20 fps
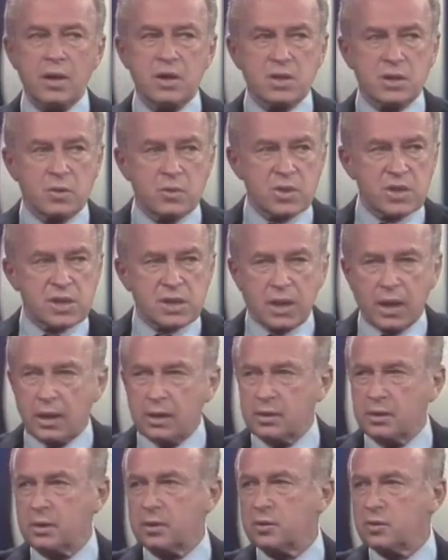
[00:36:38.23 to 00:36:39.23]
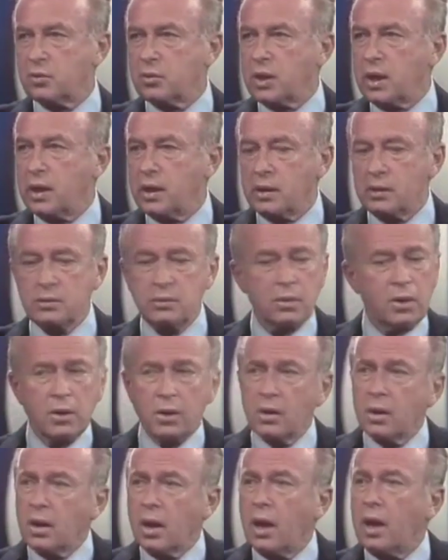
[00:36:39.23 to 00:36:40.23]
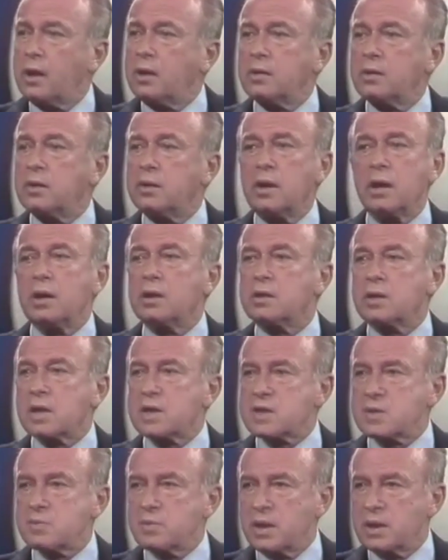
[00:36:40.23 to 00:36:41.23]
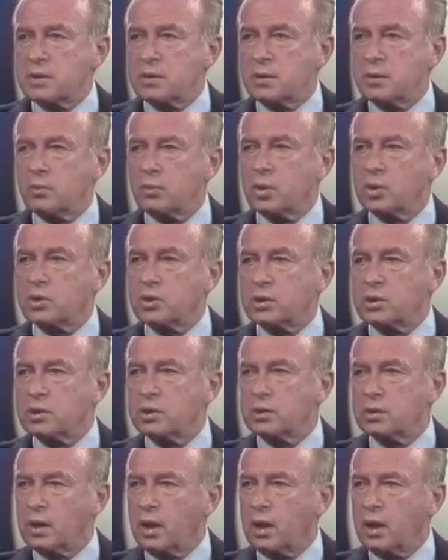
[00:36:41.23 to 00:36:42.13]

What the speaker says: as long as the purpose is to study, to learn,